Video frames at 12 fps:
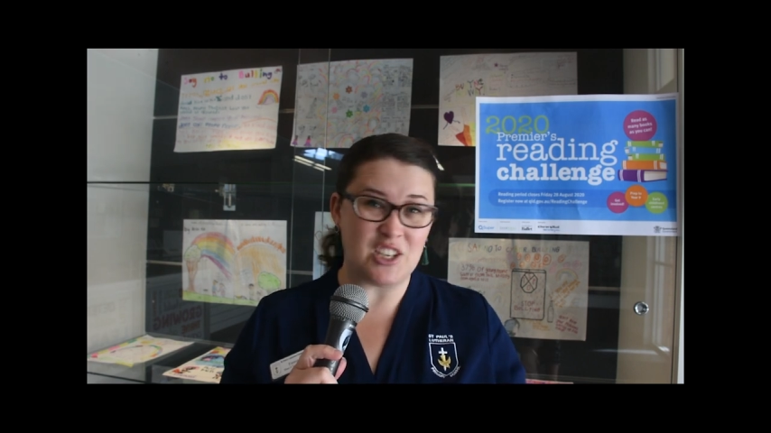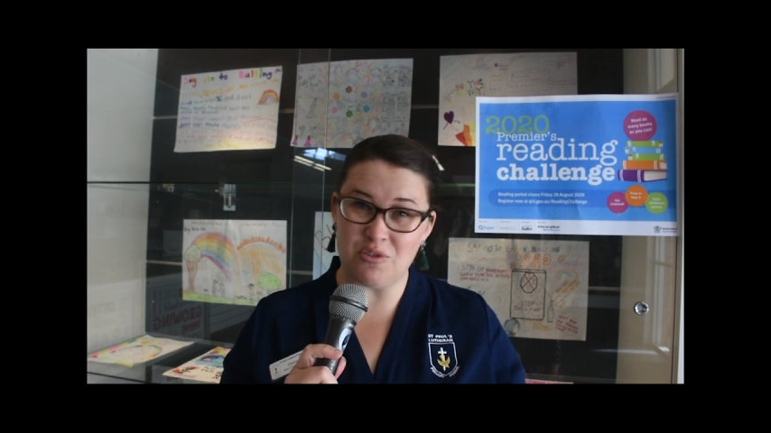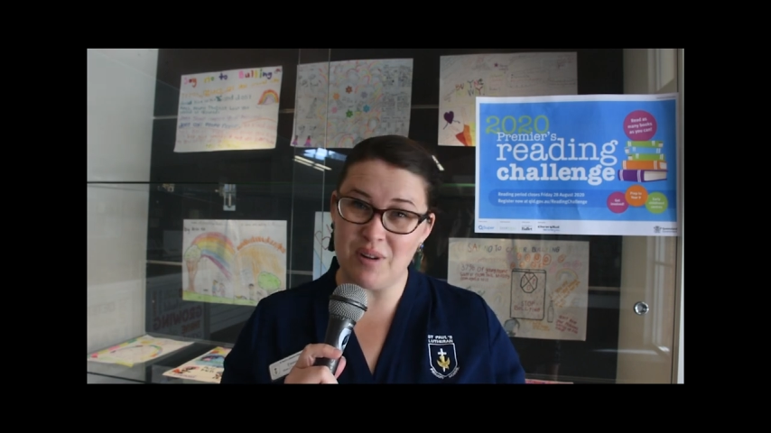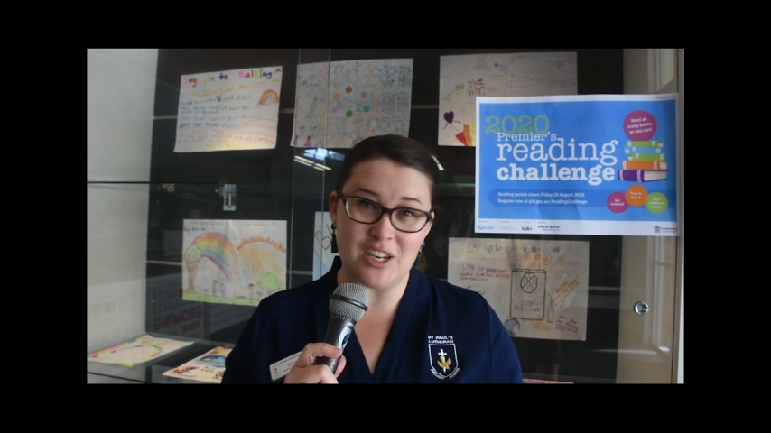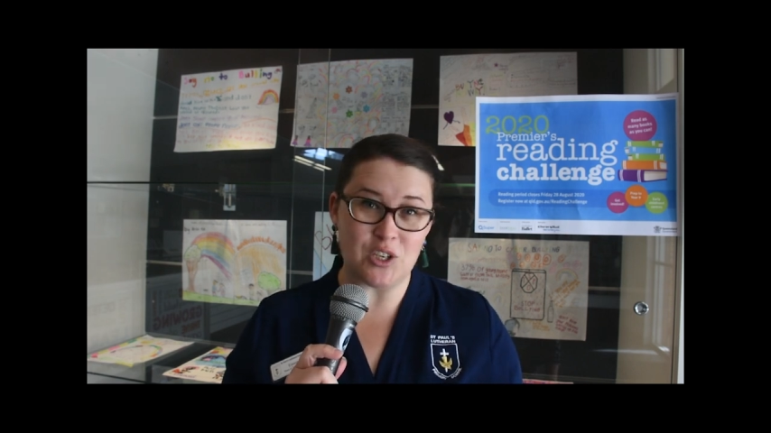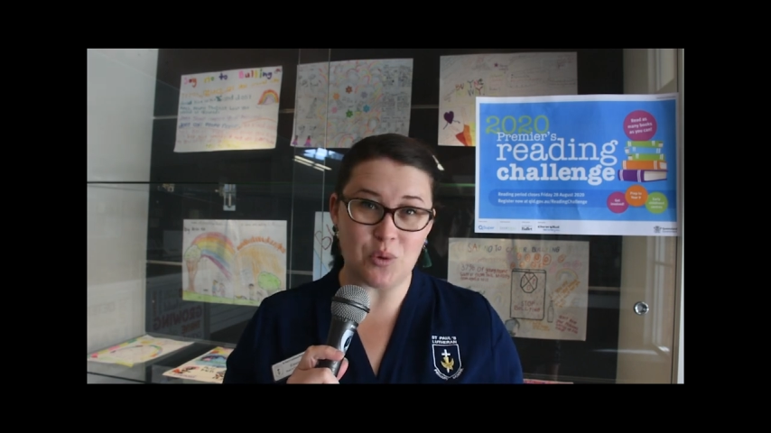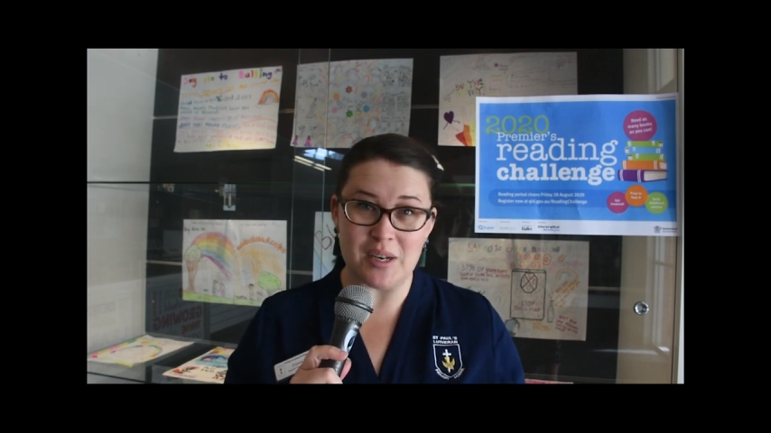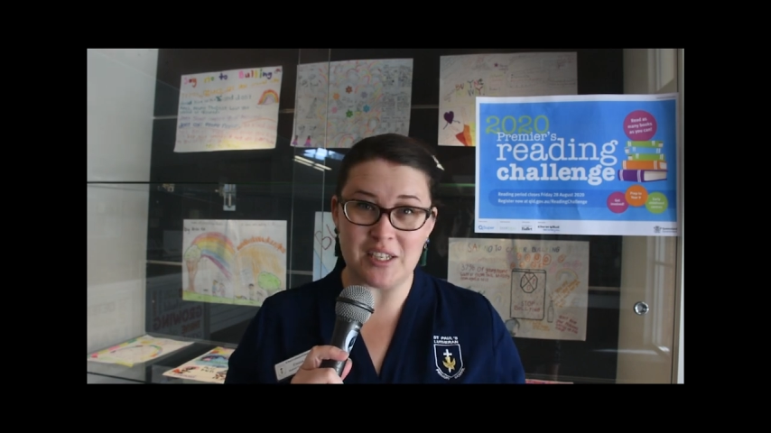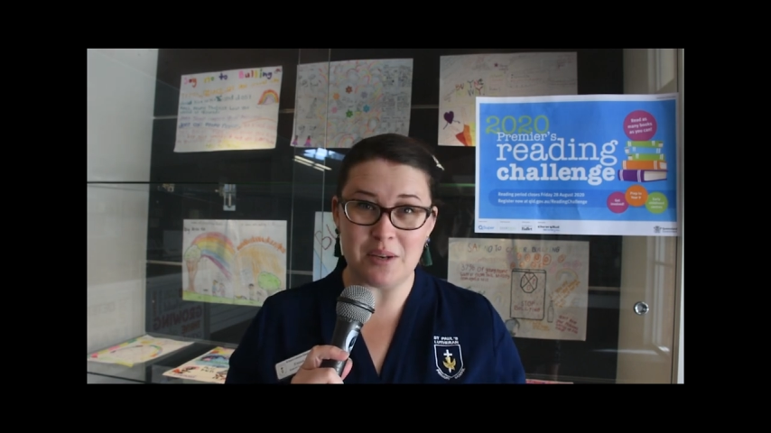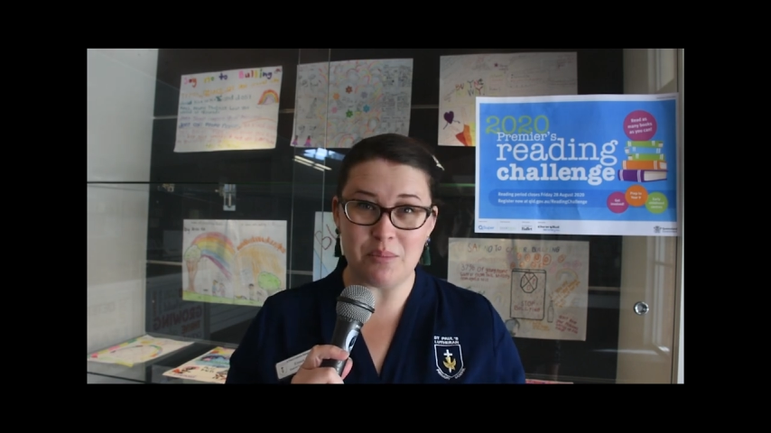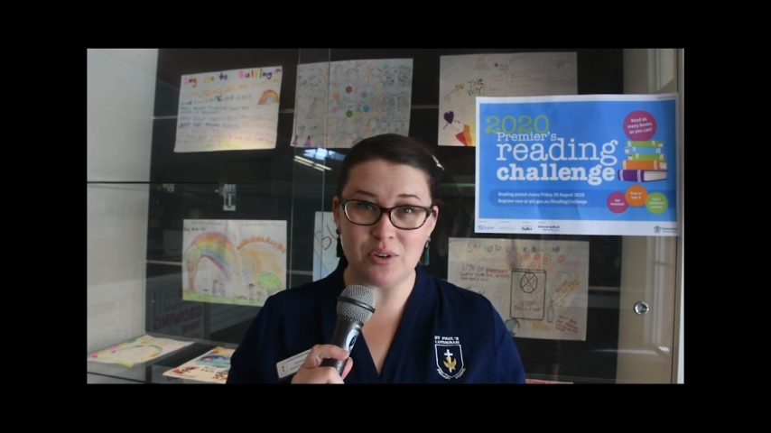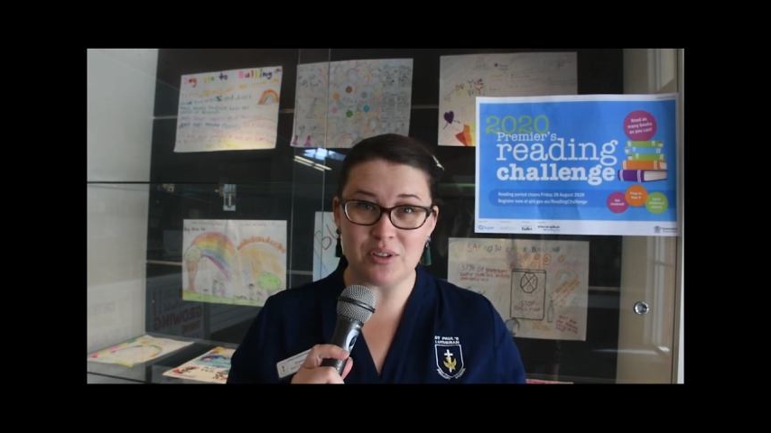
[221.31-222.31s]
to read
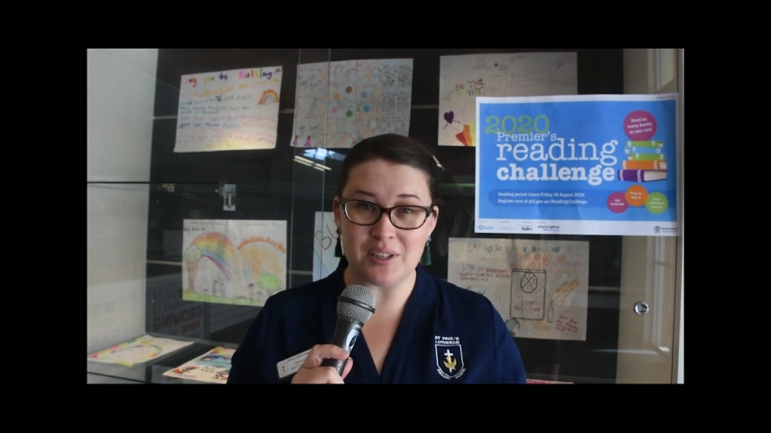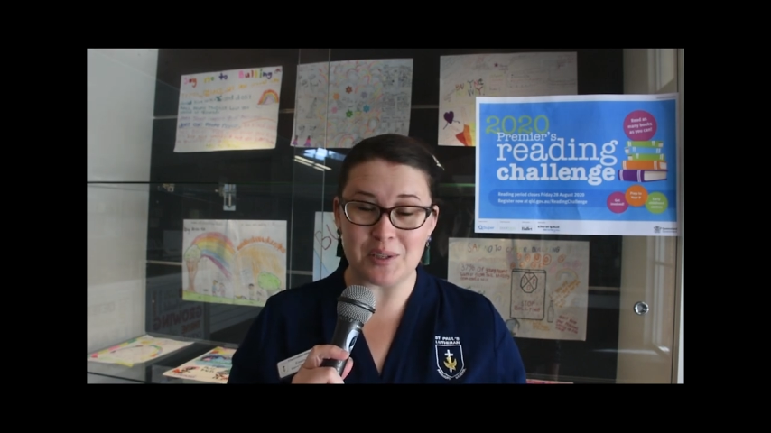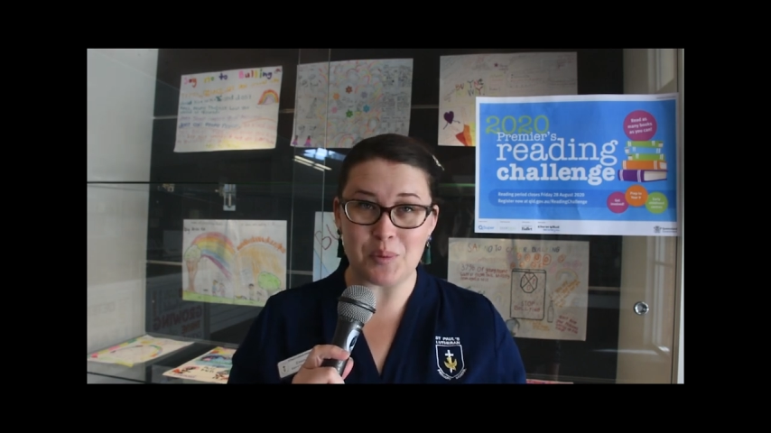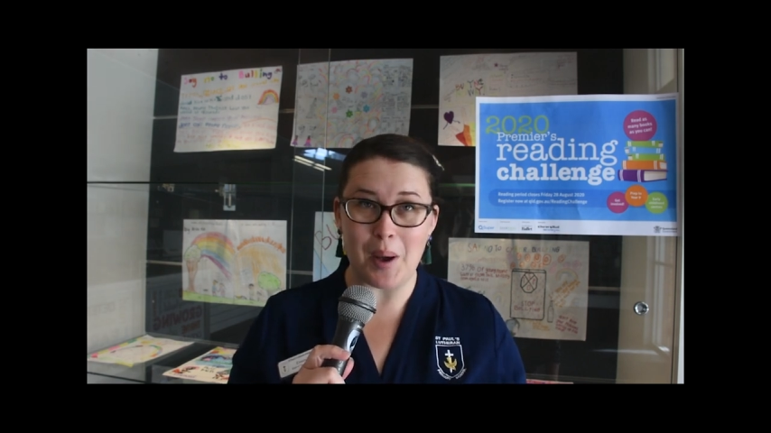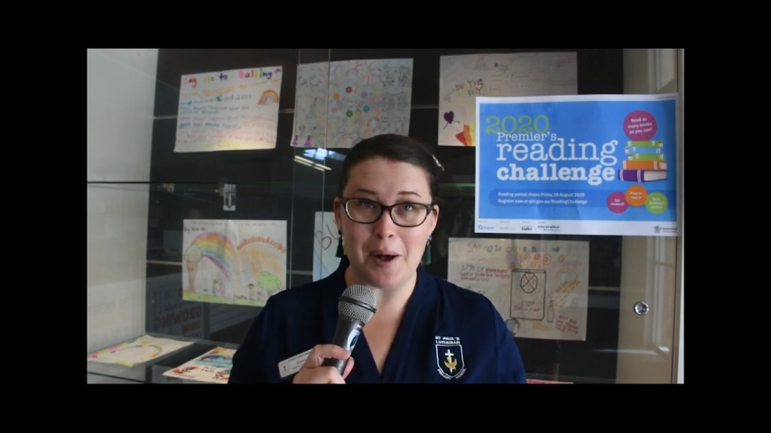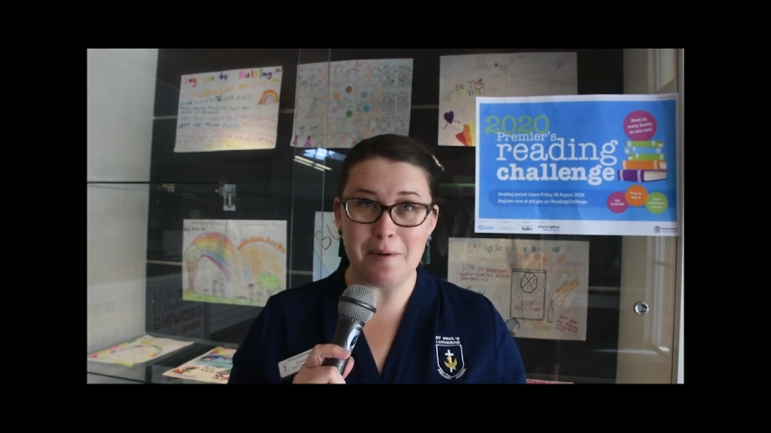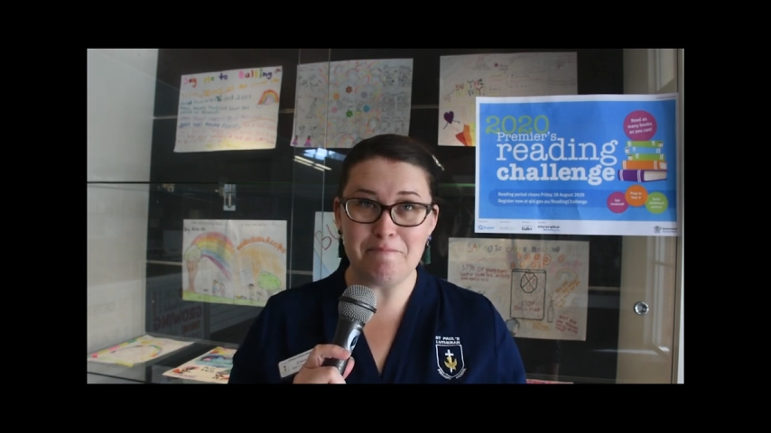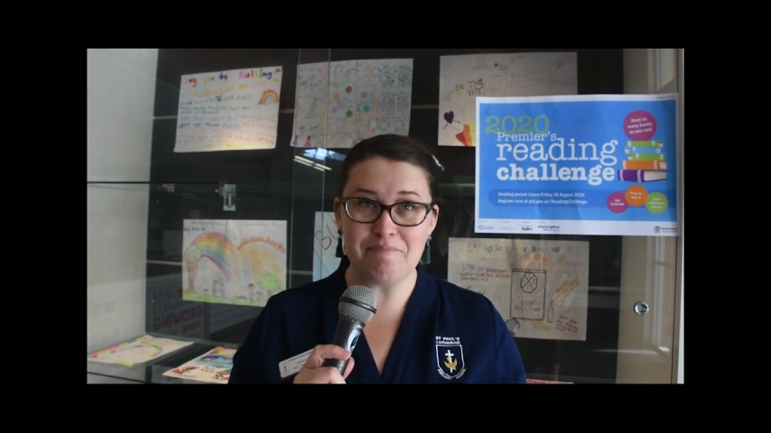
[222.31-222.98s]
20 books as well,